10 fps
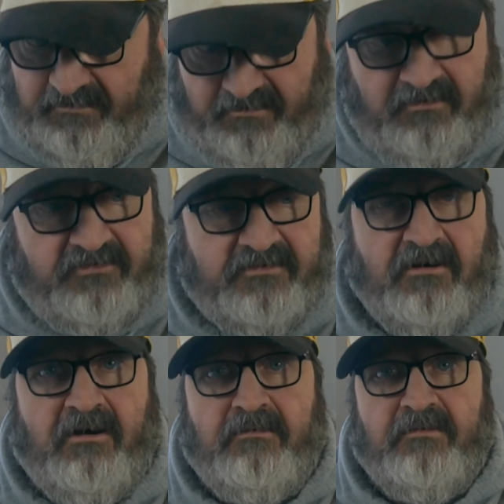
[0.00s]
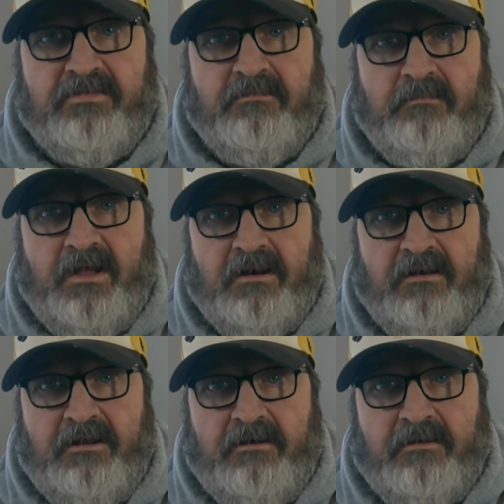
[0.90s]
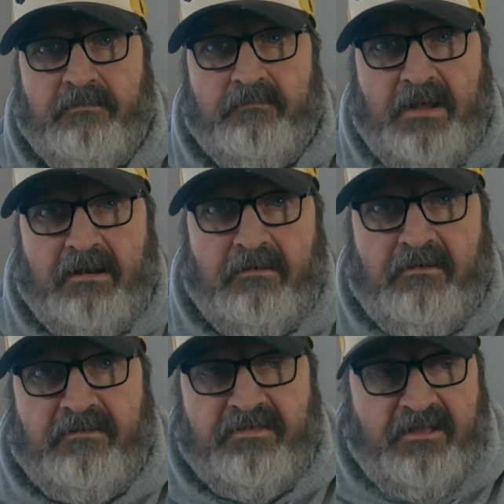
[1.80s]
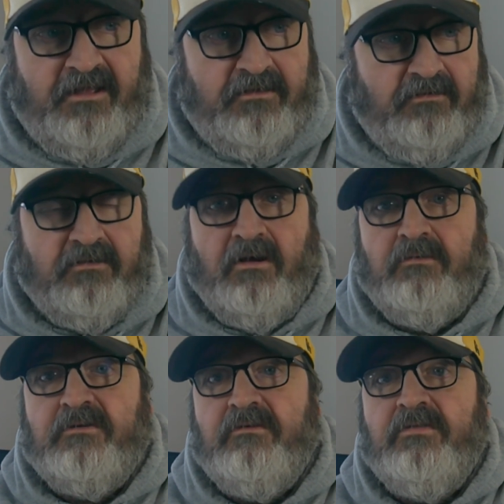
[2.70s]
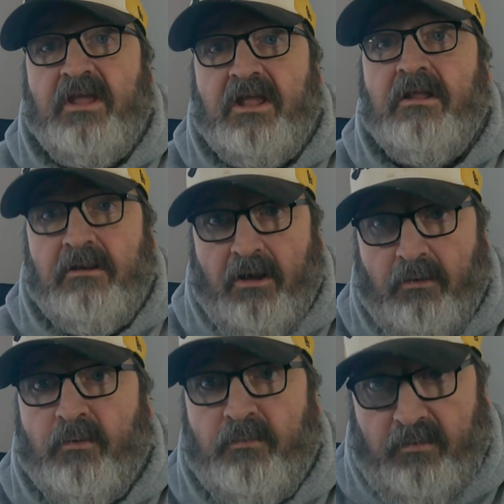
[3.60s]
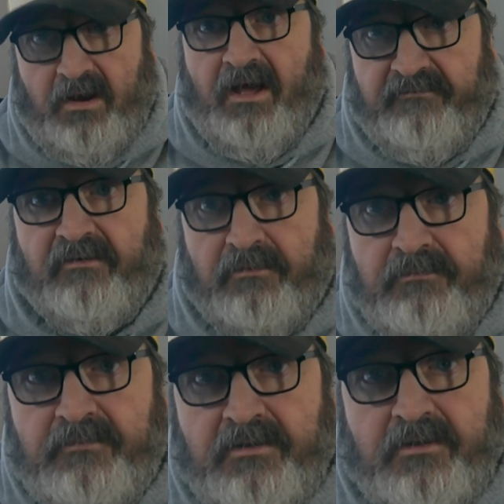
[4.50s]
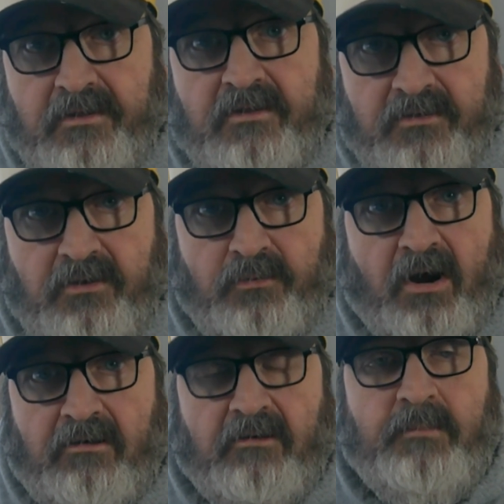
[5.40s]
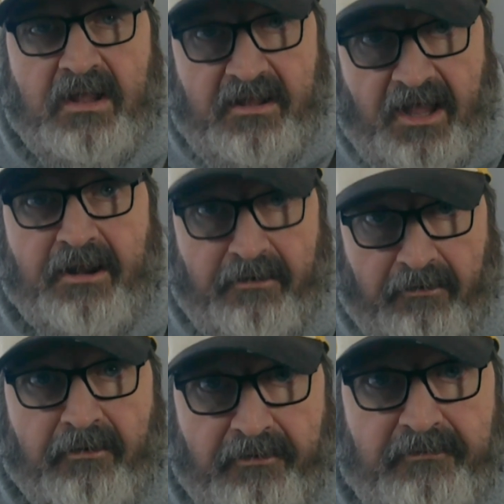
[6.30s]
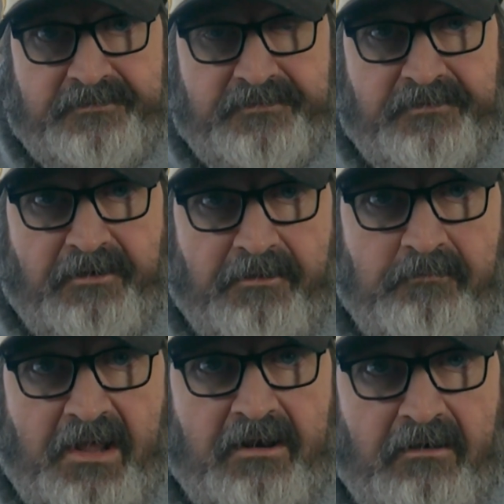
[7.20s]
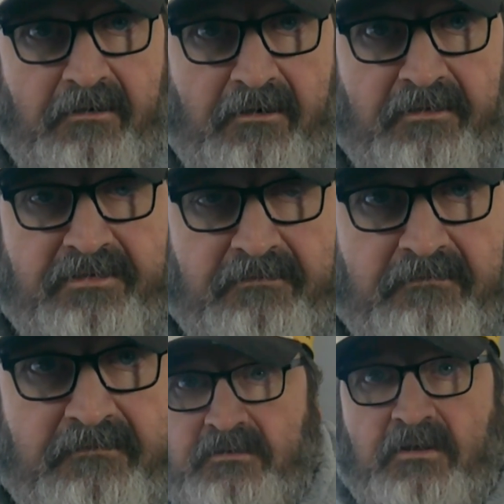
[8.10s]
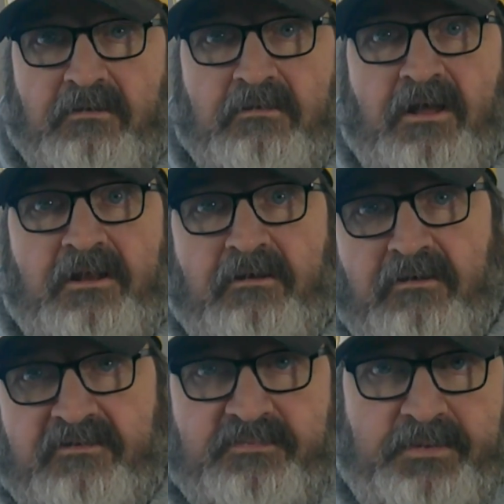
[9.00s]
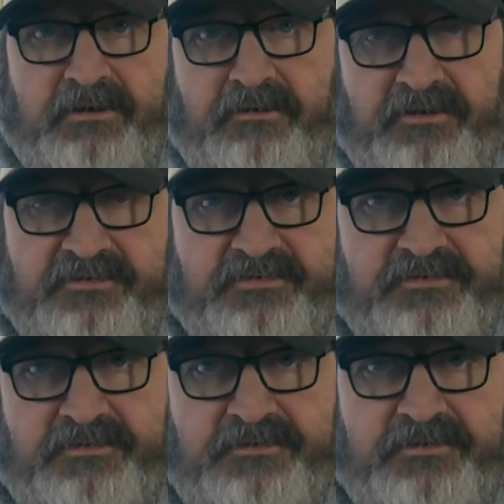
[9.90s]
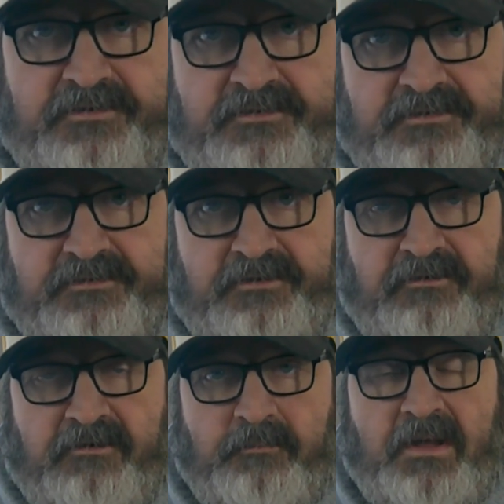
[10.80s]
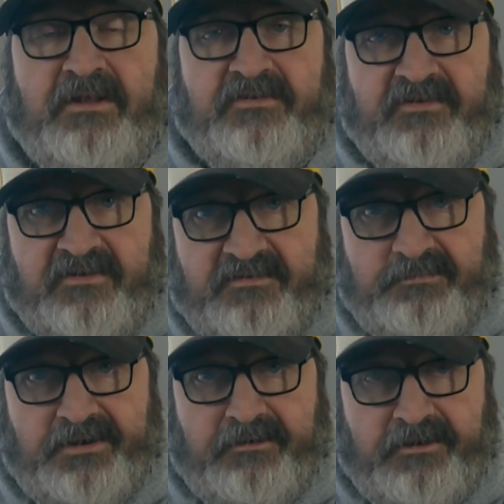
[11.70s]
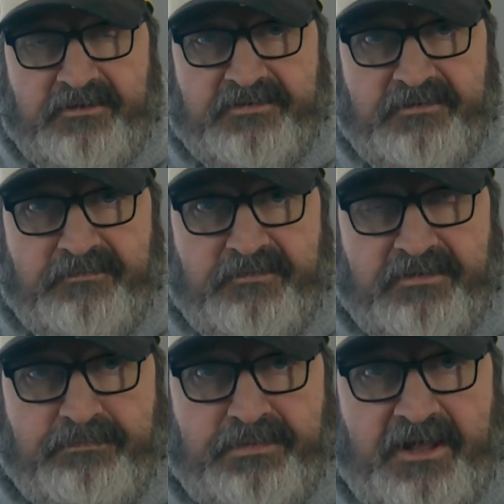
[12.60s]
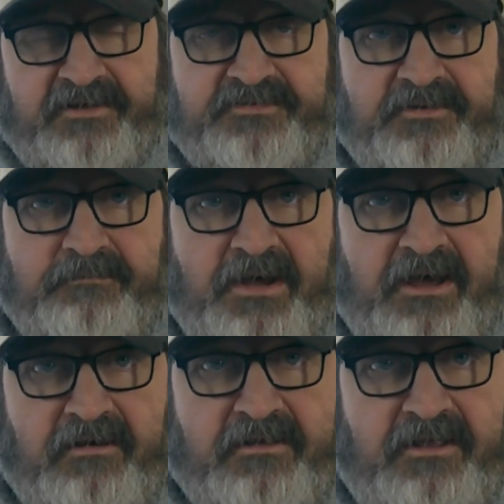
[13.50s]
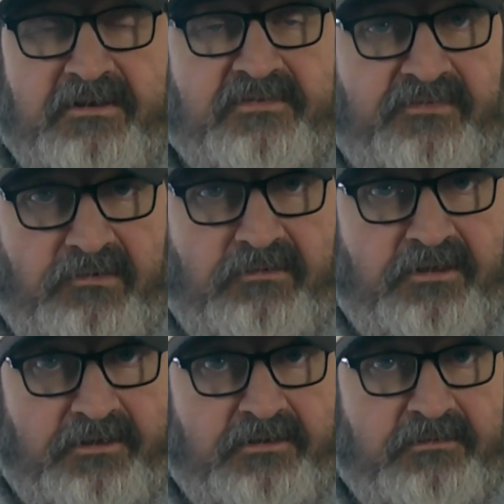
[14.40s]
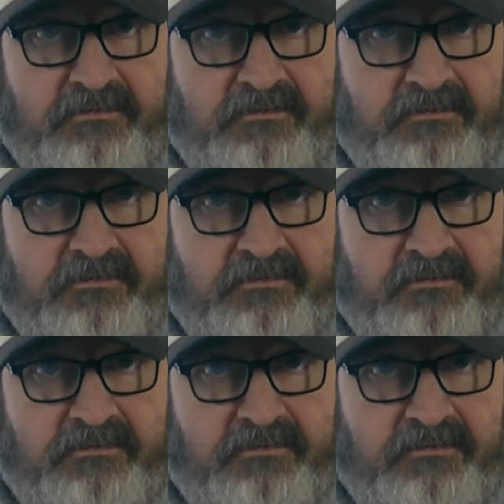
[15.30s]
you start with the Metal Earth kit, you go to the low level. You are a beginner on Metal Earth. Don't let your experience, your immense experience with plastic model kits fool you.